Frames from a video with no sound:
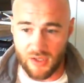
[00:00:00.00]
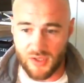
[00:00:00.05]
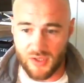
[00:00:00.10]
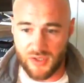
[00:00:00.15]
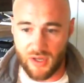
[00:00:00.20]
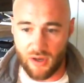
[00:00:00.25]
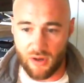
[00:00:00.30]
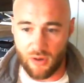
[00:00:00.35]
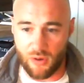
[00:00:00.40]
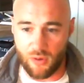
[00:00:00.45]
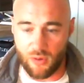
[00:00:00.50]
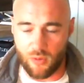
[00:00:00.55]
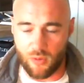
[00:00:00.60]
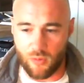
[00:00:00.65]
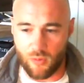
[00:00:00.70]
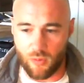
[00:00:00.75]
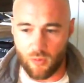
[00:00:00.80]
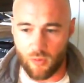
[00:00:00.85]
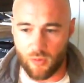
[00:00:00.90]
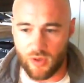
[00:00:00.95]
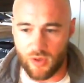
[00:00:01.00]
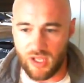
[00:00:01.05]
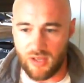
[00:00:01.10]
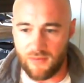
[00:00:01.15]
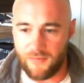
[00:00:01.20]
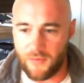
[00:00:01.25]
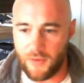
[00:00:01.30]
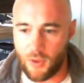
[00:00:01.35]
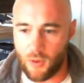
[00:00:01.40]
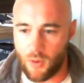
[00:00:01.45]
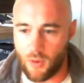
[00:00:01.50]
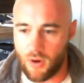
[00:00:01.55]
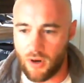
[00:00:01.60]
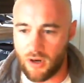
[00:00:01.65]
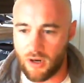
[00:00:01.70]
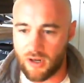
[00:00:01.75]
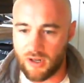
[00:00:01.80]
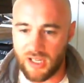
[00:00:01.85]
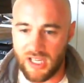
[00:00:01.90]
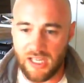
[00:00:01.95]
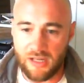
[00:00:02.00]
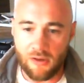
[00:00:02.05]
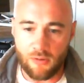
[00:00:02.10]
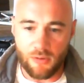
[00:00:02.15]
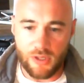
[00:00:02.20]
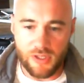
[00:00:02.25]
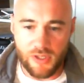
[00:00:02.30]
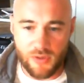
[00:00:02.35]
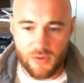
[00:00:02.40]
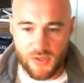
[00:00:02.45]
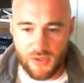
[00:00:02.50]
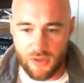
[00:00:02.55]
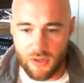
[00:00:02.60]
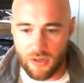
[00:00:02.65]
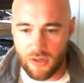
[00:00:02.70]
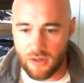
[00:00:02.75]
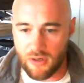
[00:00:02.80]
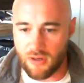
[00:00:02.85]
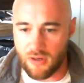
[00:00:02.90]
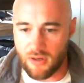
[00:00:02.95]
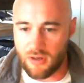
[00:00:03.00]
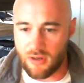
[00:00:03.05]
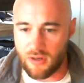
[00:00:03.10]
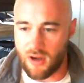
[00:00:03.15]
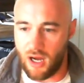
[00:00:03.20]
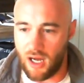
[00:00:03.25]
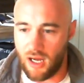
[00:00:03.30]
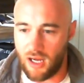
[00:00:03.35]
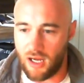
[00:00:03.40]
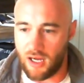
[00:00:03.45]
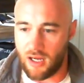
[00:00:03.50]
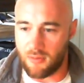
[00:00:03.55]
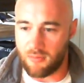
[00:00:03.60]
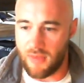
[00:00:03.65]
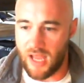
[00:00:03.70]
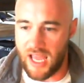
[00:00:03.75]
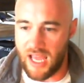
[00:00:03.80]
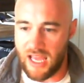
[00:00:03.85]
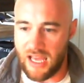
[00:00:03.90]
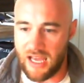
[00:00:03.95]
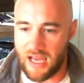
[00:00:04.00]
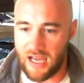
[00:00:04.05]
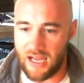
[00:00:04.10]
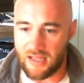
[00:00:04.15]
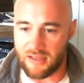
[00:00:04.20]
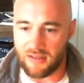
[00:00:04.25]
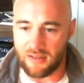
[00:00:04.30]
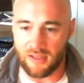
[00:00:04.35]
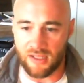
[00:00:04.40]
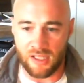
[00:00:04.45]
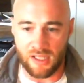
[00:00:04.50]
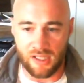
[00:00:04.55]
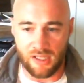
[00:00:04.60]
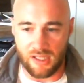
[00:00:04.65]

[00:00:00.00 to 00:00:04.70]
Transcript: So if you're in a reducer and